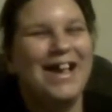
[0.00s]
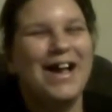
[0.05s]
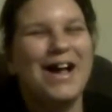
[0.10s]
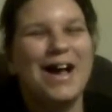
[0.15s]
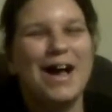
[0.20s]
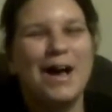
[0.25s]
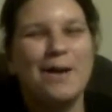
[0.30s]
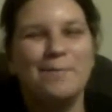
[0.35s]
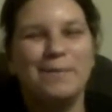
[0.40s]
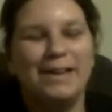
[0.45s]

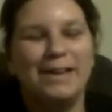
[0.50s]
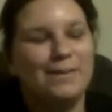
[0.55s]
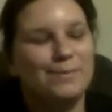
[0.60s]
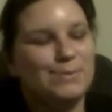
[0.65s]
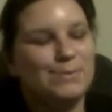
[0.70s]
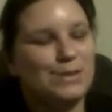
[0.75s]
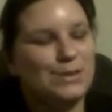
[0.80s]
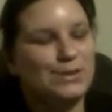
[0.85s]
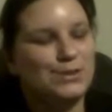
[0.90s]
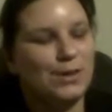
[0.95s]
I mean, I'm
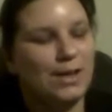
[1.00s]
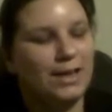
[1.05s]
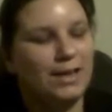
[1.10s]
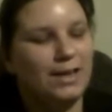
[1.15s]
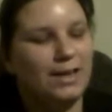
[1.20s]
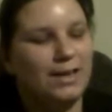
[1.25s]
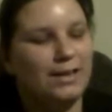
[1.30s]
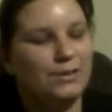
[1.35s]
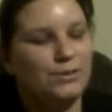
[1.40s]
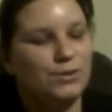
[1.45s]
just trying
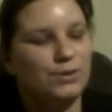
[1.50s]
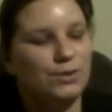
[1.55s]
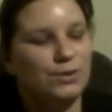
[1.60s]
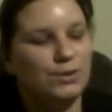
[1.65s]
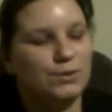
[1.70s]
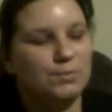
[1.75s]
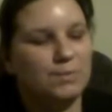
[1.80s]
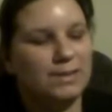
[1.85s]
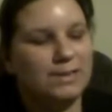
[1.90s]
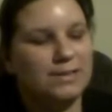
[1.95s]
to
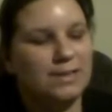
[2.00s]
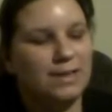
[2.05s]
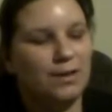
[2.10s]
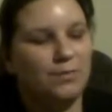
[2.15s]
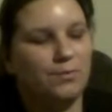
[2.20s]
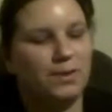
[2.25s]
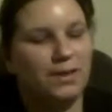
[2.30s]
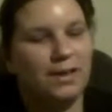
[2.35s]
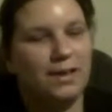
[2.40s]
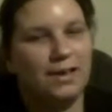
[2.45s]
introduce myself
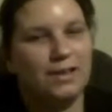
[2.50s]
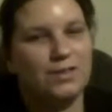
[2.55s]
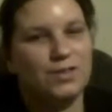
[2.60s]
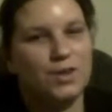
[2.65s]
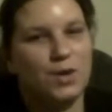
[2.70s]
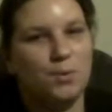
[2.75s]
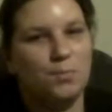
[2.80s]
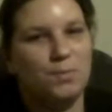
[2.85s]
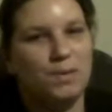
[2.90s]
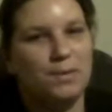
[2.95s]
and kind of
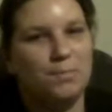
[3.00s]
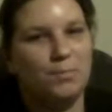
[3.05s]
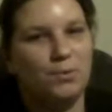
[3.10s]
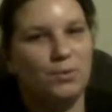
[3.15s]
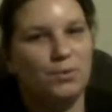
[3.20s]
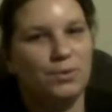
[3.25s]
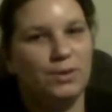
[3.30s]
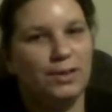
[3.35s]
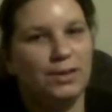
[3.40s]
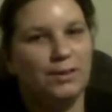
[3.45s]
show
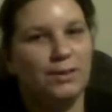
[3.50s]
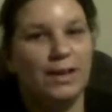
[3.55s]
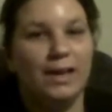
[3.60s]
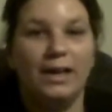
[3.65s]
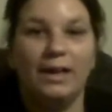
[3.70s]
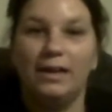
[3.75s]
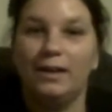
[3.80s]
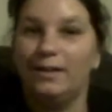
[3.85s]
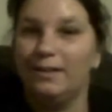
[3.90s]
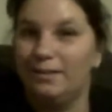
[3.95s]
people, you know,
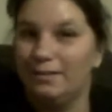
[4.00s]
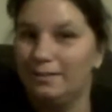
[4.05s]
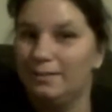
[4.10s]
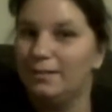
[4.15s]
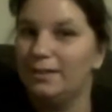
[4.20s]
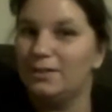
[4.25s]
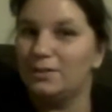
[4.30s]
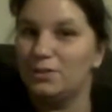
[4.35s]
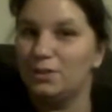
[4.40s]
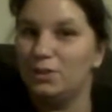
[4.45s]
hey,
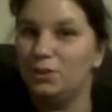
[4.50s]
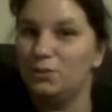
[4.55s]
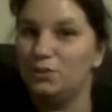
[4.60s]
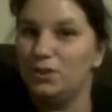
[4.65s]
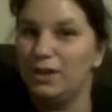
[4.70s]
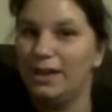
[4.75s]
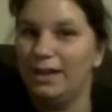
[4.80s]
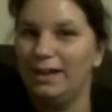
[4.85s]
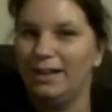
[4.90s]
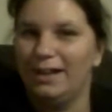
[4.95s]
there's a new
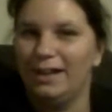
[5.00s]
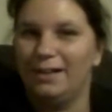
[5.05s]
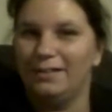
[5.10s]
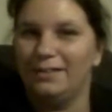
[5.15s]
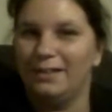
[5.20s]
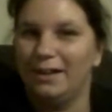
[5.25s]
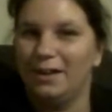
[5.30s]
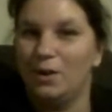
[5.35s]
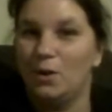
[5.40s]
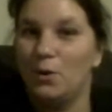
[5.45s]
channel out
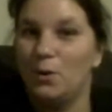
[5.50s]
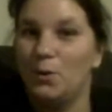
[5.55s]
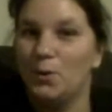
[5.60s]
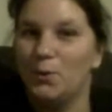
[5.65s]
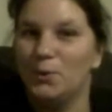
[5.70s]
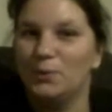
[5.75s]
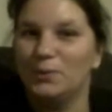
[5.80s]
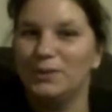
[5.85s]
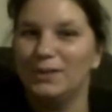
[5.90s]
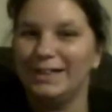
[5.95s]
there.
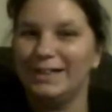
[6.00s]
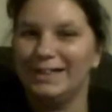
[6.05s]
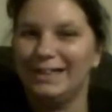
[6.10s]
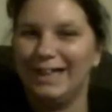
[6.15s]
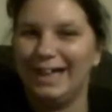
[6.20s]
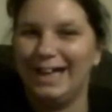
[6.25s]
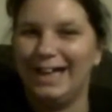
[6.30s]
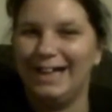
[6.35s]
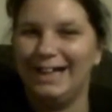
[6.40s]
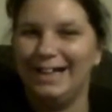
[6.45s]
Oh, look at
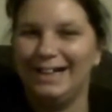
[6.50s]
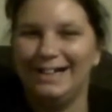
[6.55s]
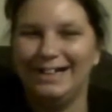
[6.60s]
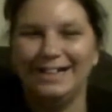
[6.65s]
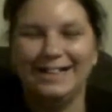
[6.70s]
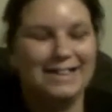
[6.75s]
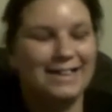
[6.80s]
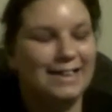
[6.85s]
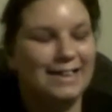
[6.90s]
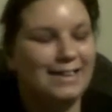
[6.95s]
that.
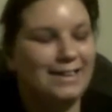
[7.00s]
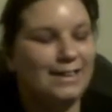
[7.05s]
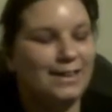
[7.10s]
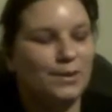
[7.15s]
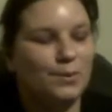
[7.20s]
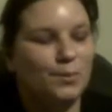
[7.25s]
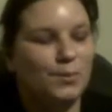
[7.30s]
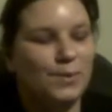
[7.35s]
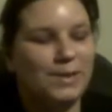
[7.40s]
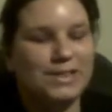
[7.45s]
Another
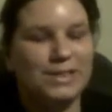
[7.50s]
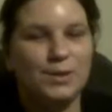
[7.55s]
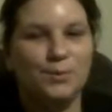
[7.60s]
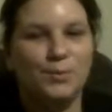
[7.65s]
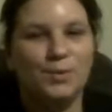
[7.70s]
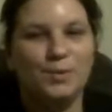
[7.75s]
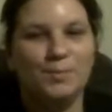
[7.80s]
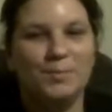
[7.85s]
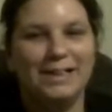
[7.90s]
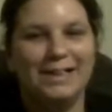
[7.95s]
witchy
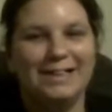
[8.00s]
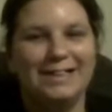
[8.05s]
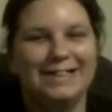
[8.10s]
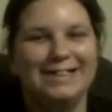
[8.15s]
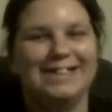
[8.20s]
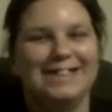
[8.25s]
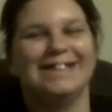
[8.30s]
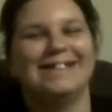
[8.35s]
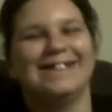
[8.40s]
woman.